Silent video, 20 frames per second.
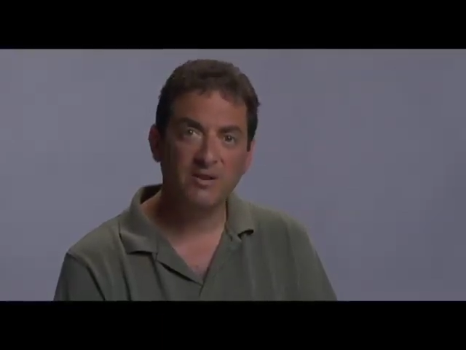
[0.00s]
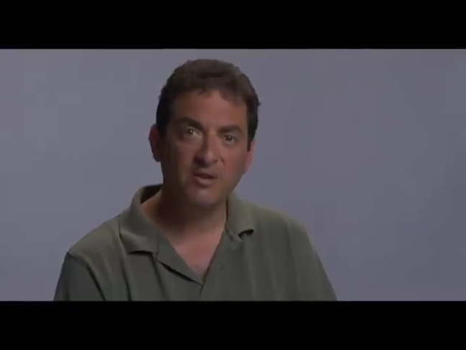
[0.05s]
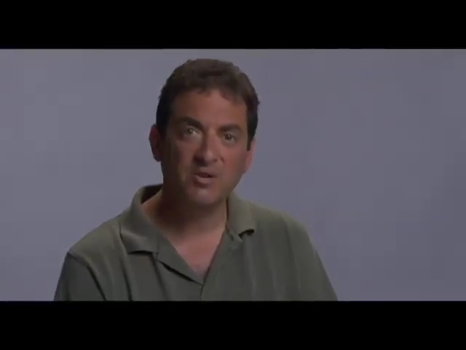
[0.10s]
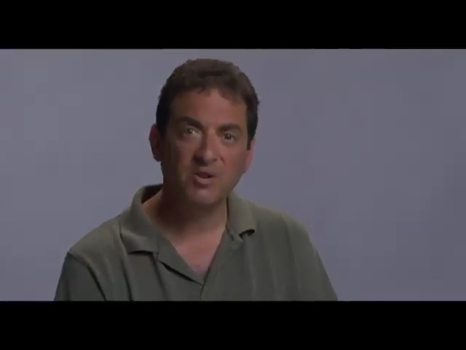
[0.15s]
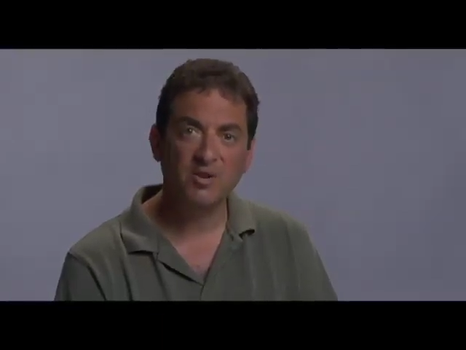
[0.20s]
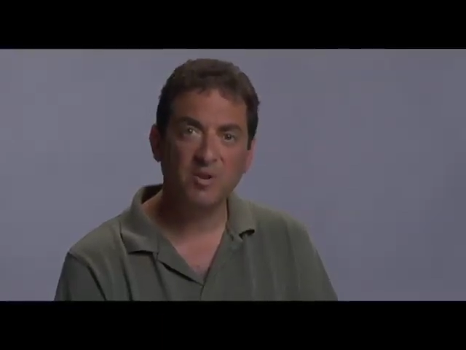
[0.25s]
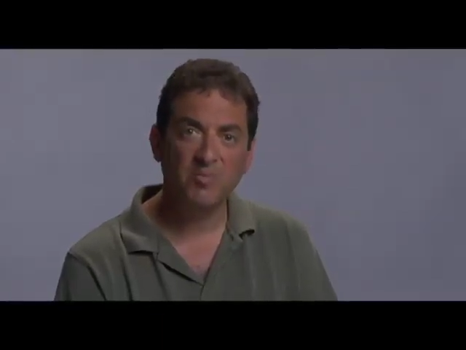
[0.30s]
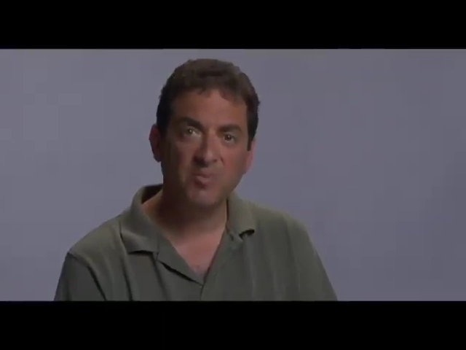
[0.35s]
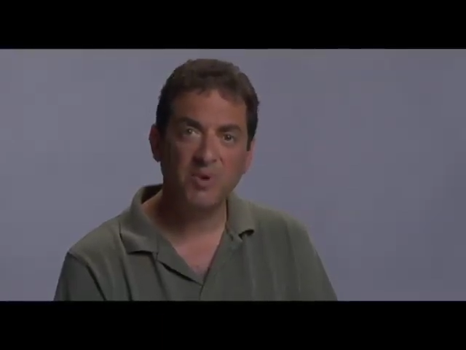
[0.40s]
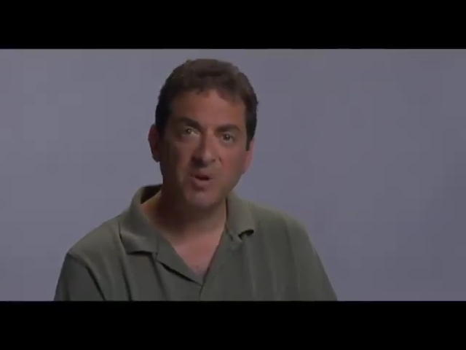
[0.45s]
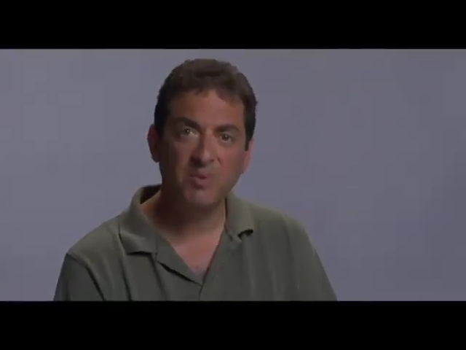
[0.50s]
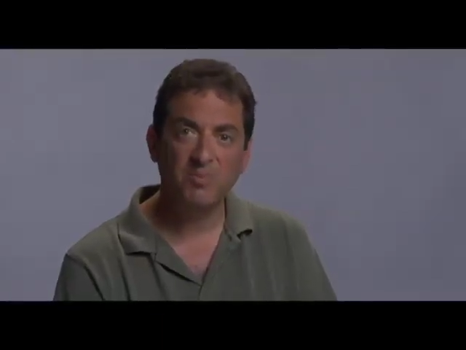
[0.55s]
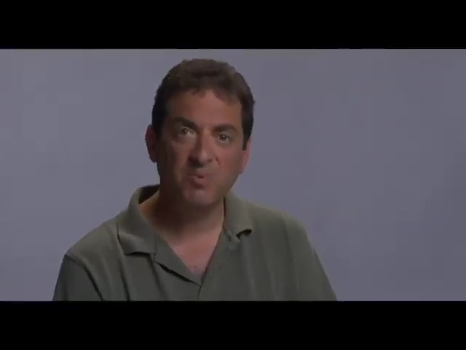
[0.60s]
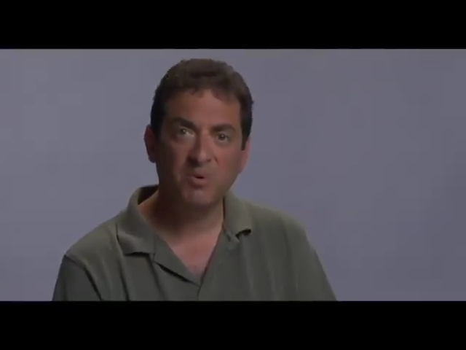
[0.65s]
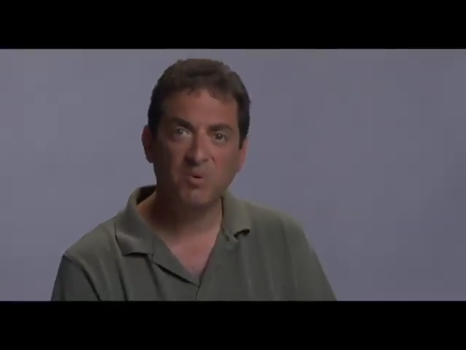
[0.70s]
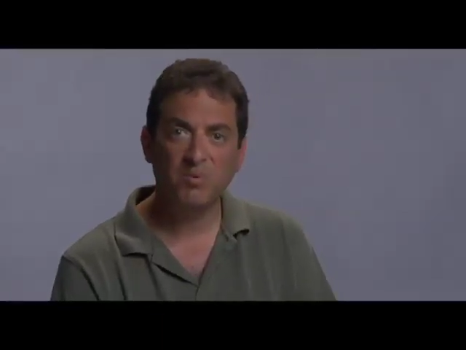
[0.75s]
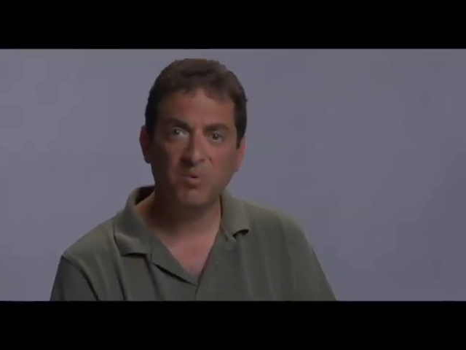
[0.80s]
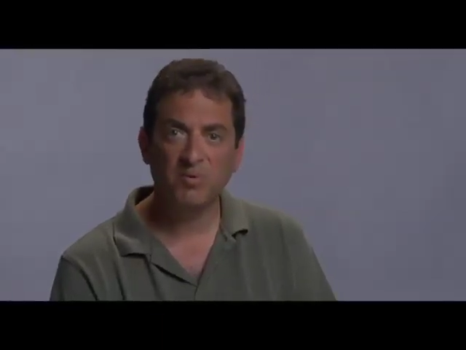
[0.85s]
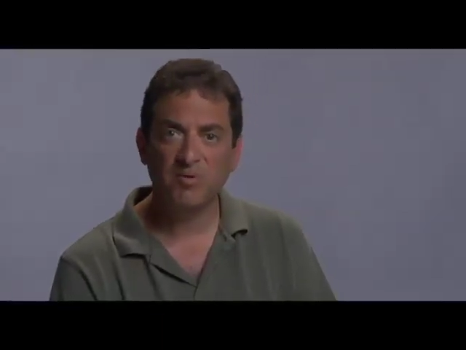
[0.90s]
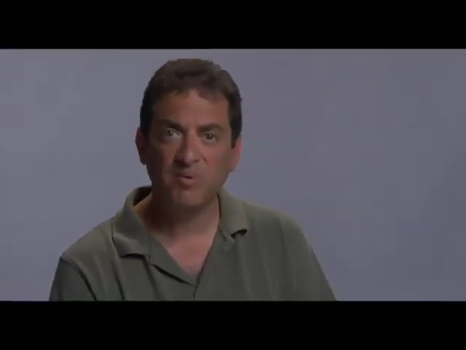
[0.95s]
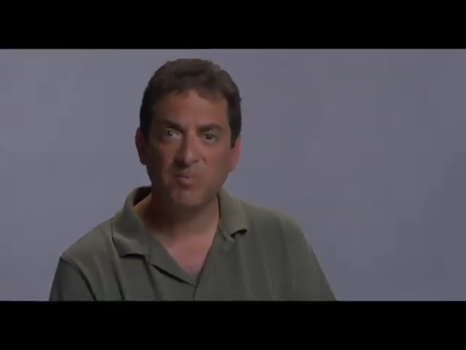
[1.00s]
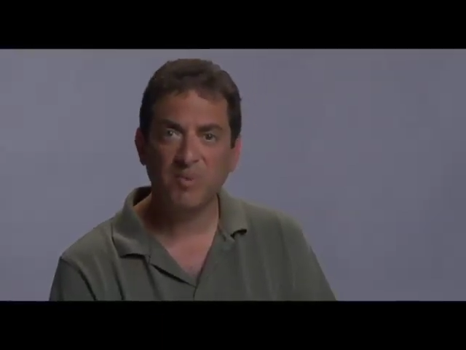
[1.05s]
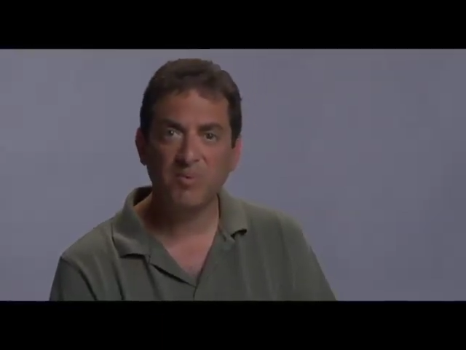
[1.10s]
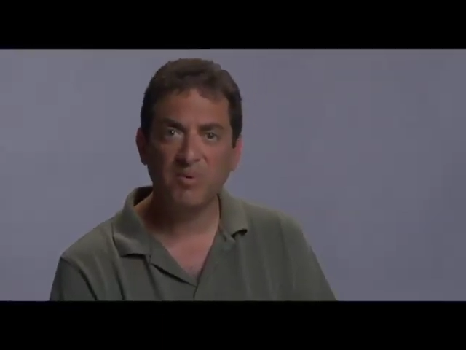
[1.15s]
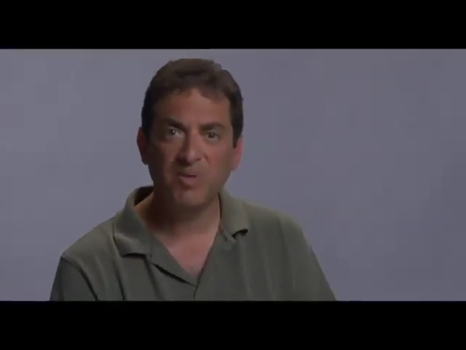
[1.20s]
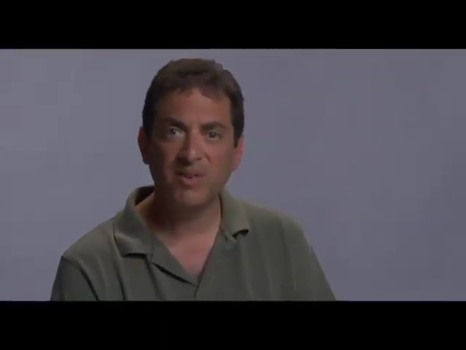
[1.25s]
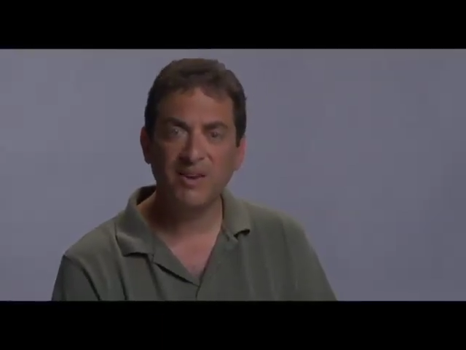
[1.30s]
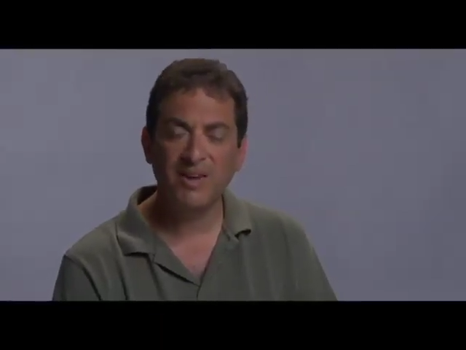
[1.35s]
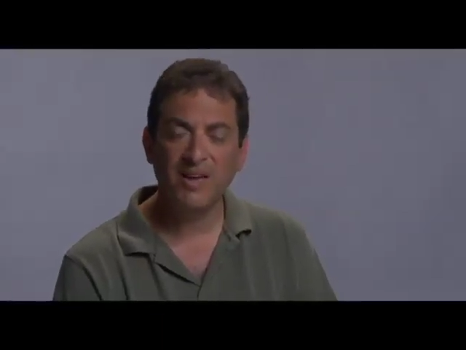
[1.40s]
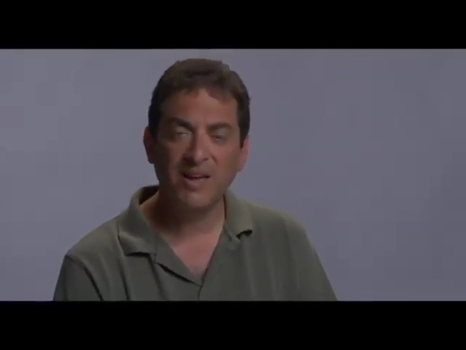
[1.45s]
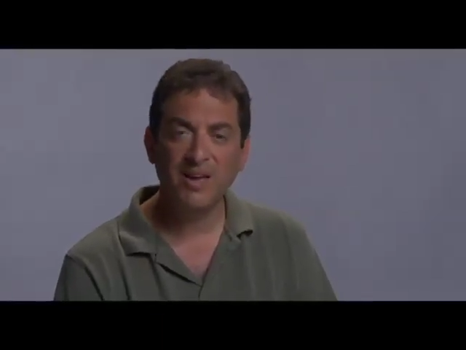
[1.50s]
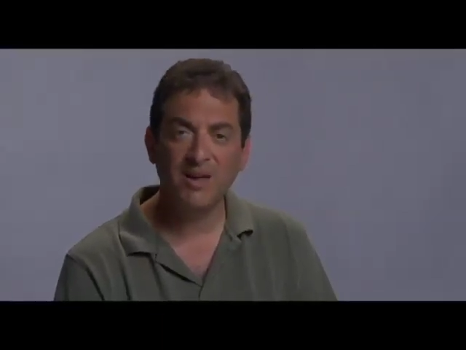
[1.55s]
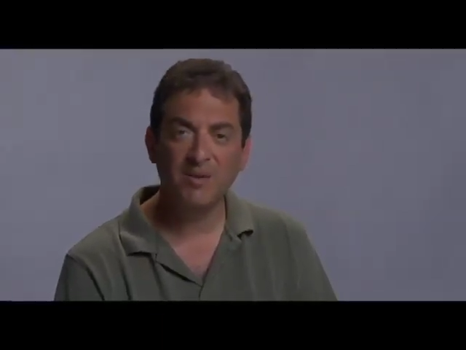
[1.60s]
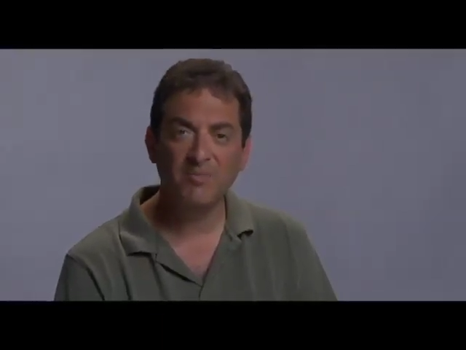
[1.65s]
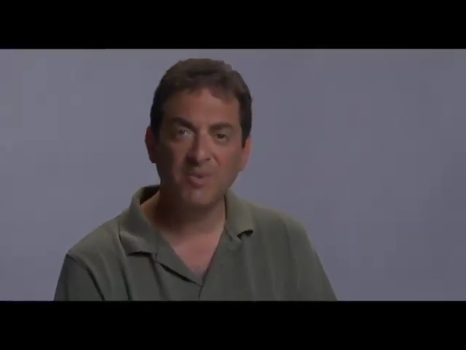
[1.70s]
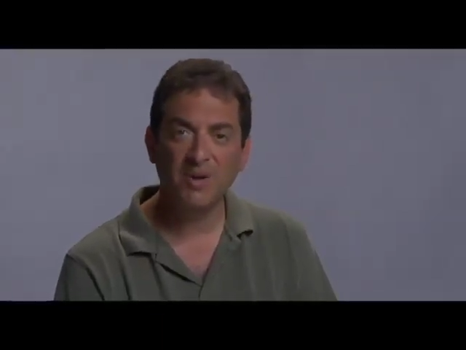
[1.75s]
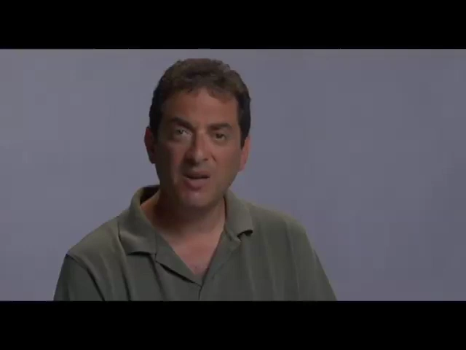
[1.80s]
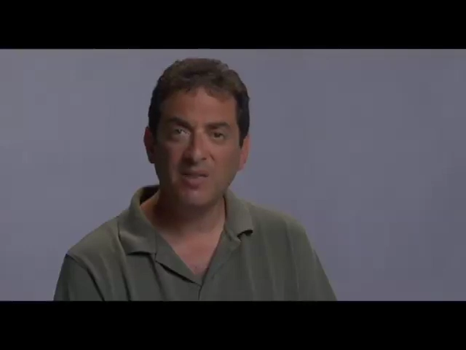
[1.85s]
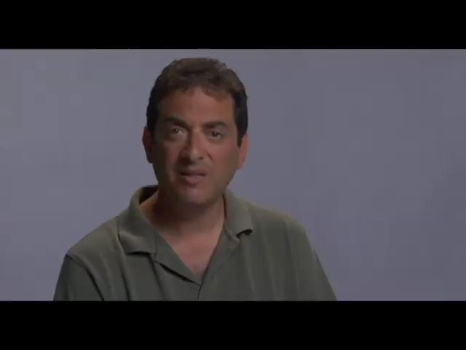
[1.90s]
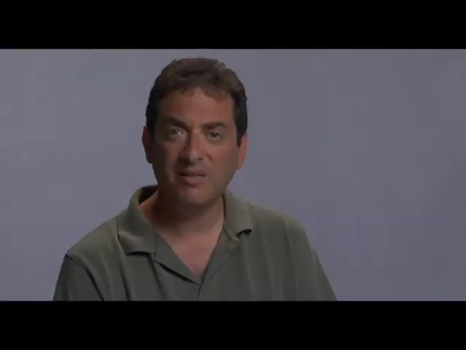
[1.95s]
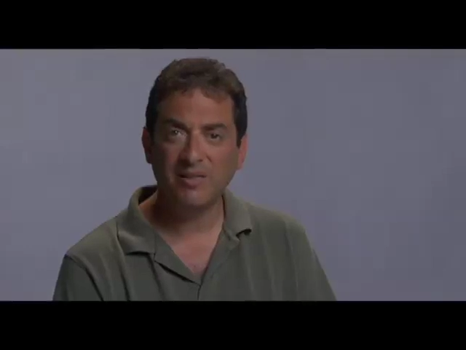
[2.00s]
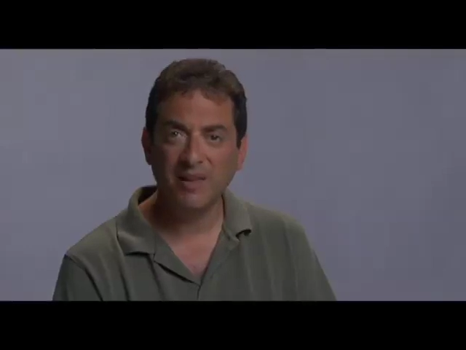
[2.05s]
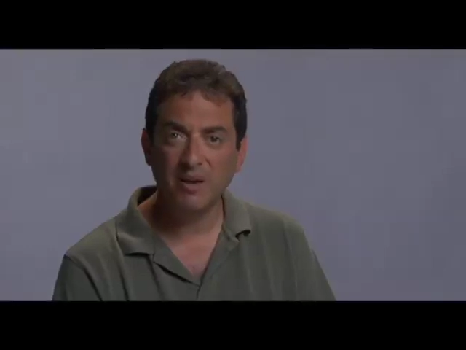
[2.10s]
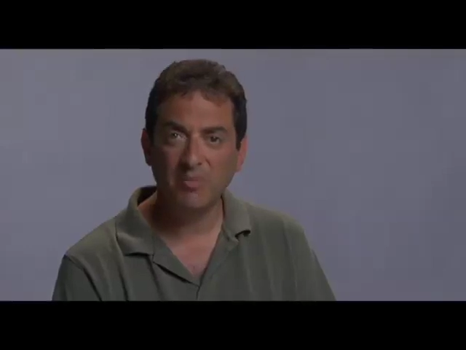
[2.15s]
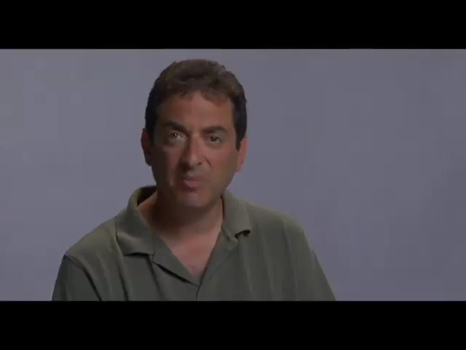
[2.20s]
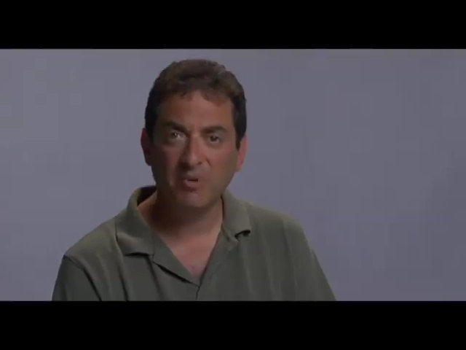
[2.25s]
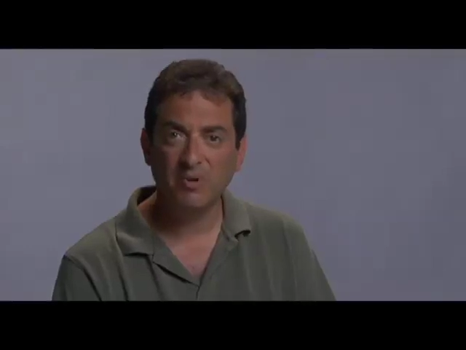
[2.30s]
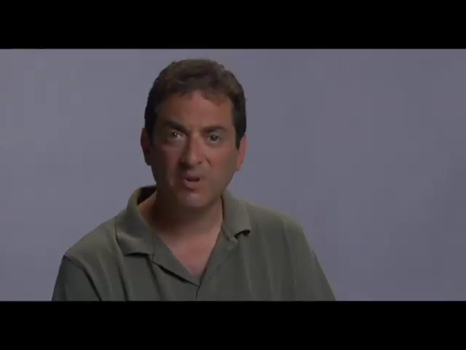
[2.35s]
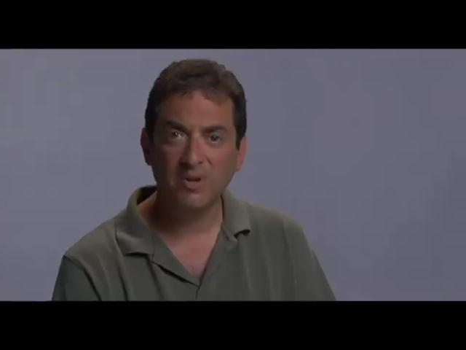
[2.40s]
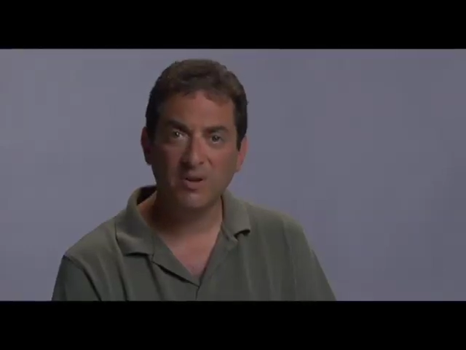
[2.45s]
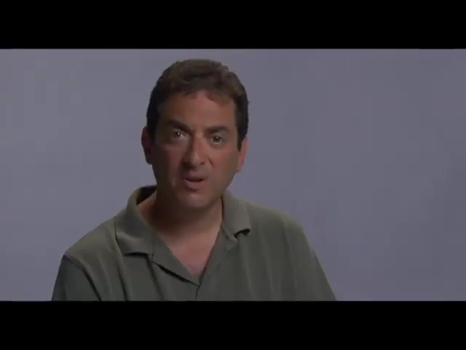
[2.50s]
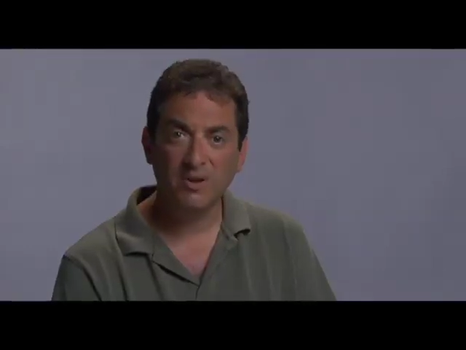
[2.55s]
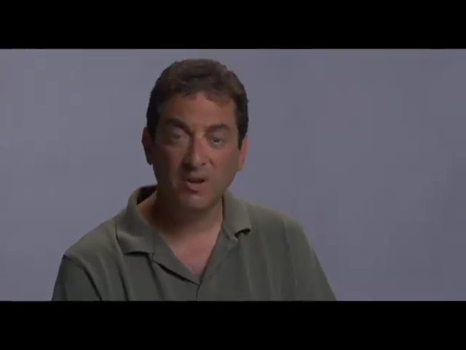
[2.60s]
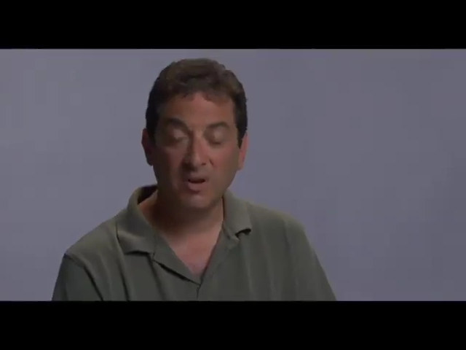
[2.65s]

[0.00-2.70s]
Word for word: so that people will remember the name and the label